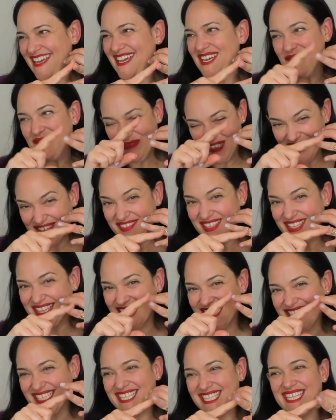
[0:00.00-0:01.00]
believe that
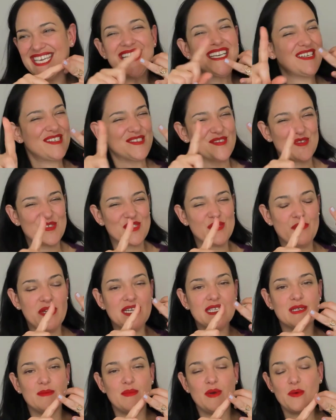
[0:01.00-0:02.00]
that's a thing, because there's
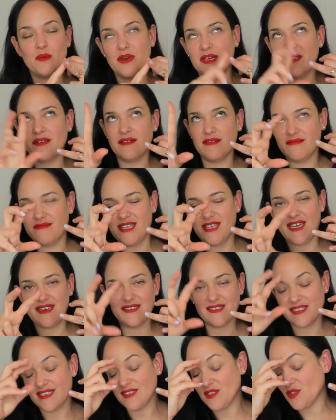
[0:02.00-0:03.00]
debates about whether that
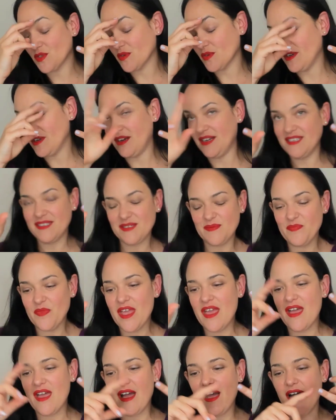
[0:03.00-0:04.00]
exists or not,
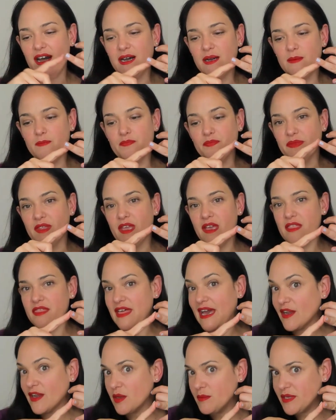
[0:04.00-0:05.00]

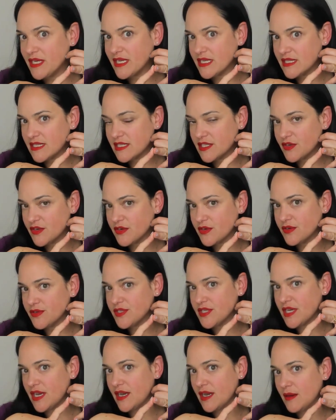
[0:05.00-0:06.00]
that could be considered
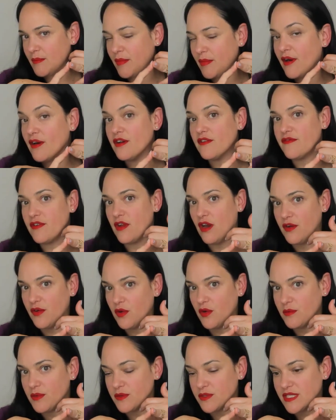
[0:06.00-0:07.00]
part of
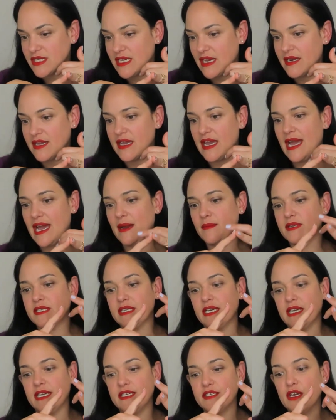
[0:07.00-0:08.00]
non-homeostatic
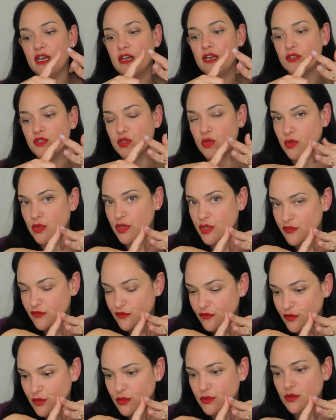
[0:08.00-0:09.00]
appetite. So could
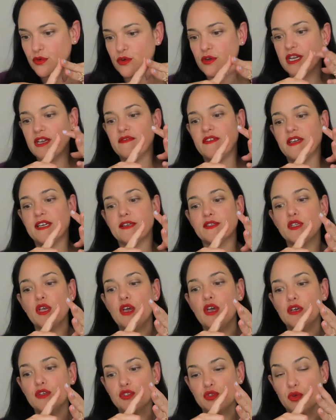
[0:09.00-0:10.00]
food cravings,
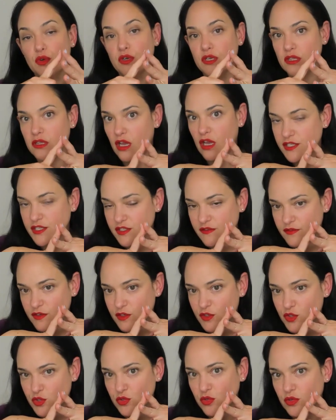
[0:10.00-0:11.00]
so could loss of
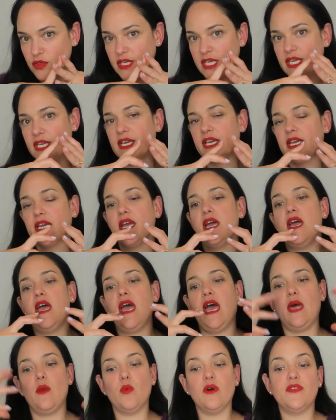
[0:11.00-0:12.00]
control eating.
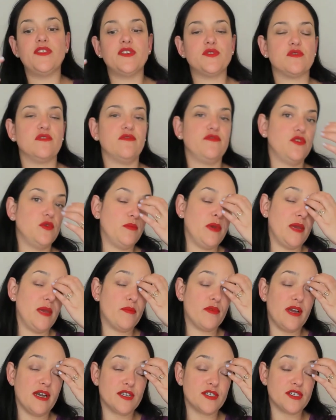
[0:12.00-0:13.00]
And what this review paper
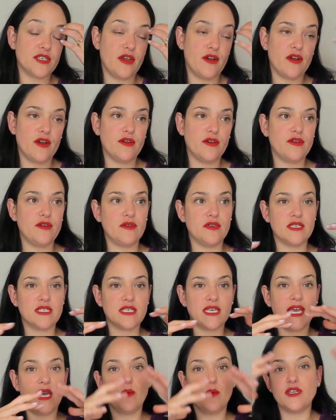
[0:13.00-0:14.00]
actually argued is,
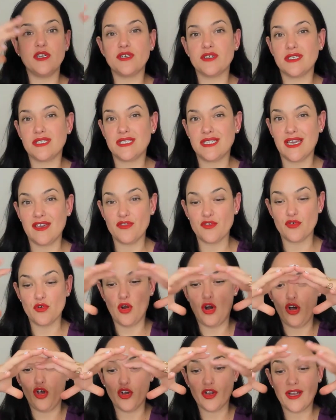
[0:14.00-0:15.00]
can't we just say they're
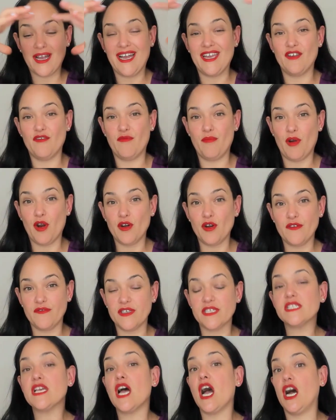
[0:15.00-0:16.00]
all kind of part of
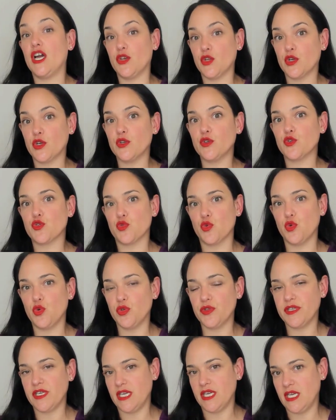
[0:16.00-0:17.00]
this
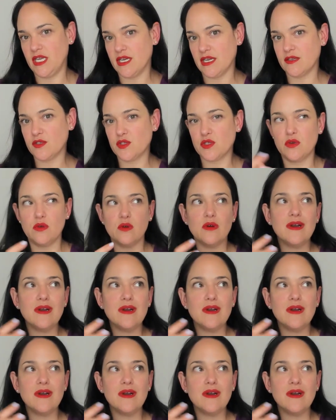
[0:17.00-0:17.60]
uncontrolled eating? So